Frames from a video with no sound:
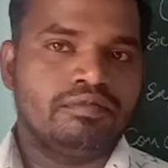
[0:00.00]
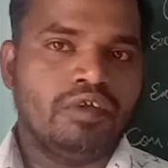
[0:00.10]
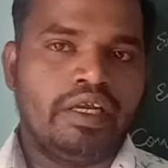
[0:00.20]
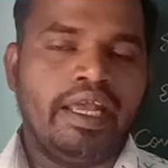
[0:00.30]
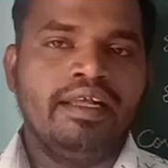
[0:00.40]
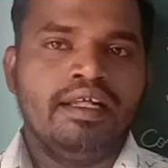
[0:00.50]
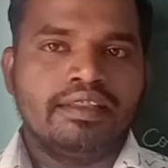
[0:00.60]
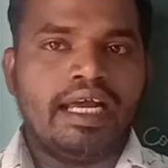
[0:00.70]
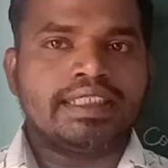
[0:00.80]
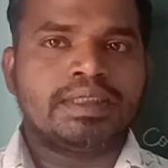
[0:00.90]
Okay,
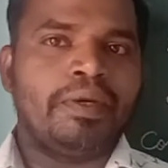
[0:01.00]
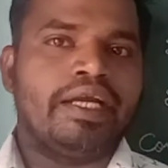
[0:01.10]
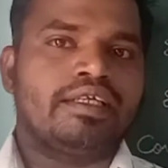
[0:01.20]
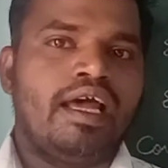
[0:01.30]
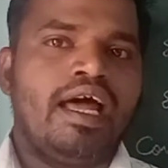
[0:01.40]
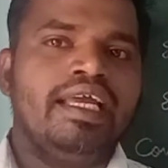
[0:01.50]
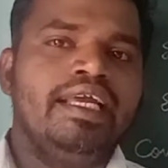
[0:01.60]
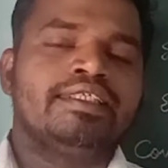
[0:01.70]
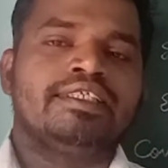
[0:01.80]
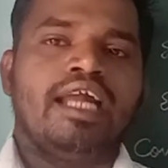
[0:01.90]
that spectra
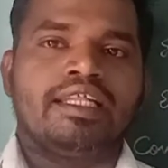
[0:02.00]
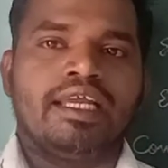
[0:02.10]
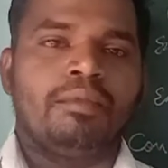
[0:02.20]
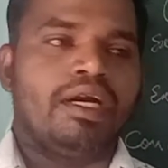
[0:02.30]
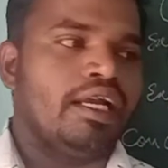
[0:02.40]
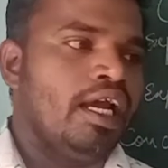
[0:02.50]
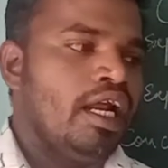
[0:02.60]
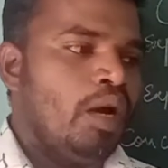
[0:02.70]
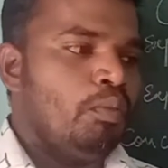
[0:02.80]
is nothing but a